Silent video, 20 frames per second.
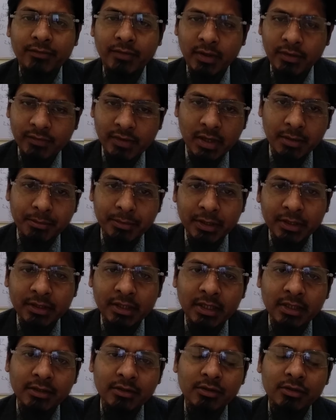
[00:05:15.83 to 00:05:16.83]
When we are
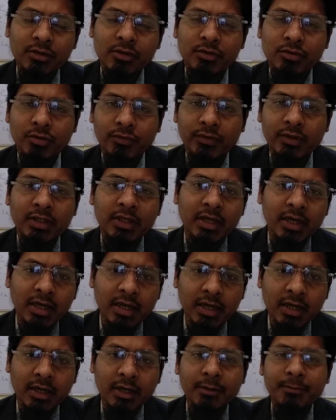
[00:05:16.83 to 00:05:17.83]
breathing, so with the
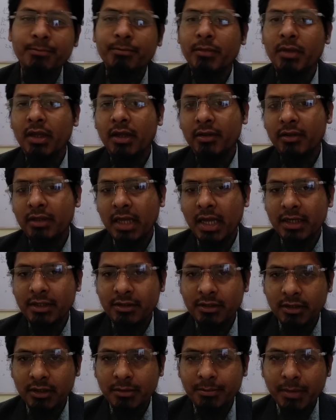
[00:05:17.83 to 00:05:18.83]
air, that
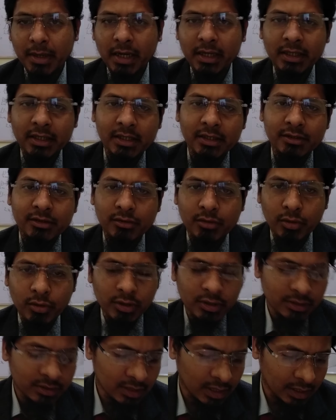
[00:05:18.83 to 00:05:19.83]
particles go
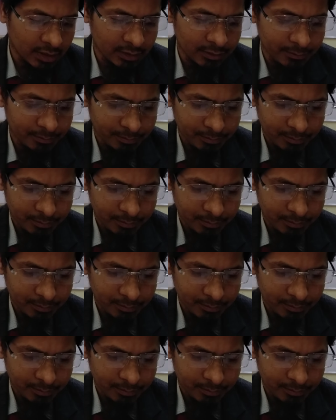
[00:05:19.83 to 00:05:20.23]
inside